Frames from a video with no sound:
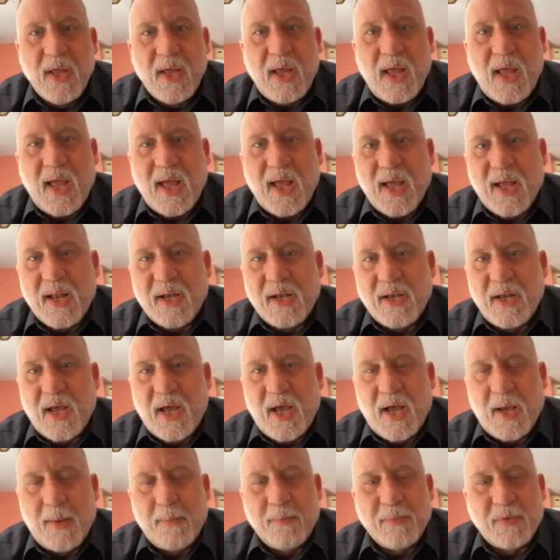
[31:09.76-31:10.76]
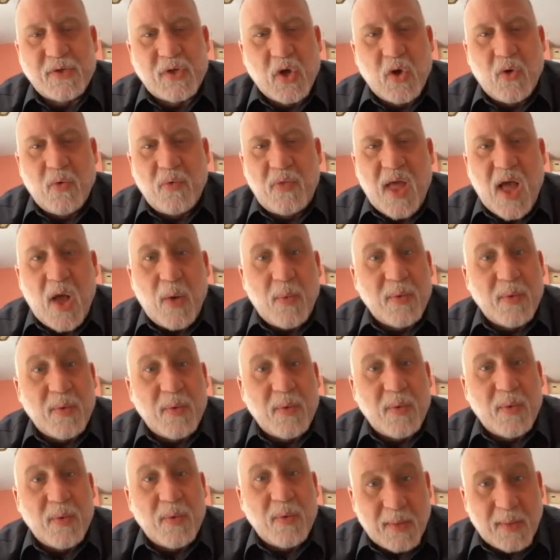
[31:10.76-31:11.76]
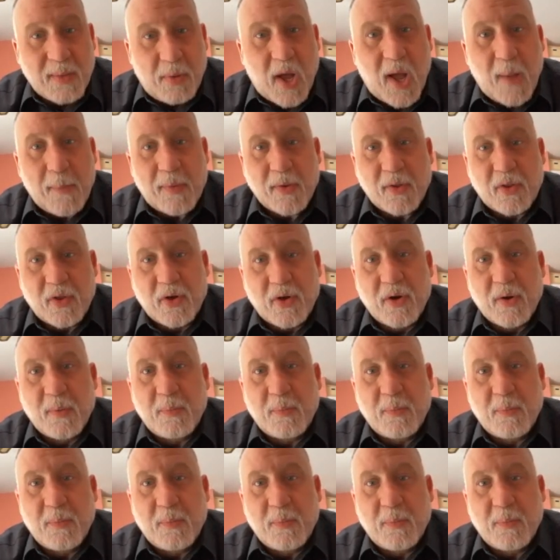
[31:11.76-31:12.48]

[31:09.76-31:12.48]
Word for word: and so that was the really popular